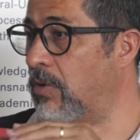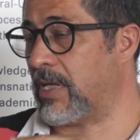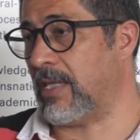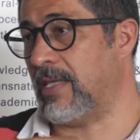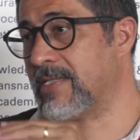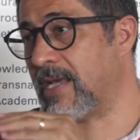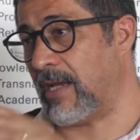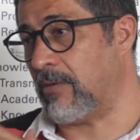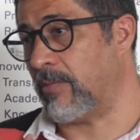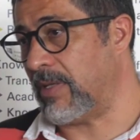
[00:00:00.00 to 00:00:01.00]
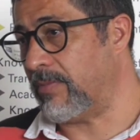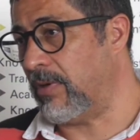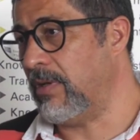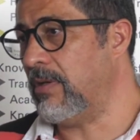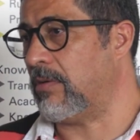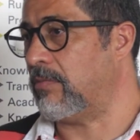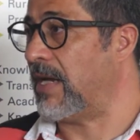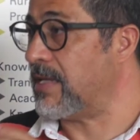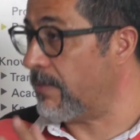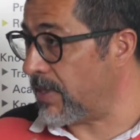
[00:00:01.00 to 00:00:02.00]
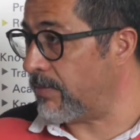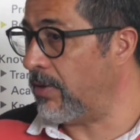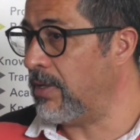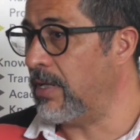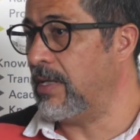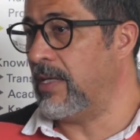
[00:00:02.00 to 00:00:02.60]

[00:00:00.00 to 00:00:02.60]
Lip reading: Okay, this kind of people, Maya people,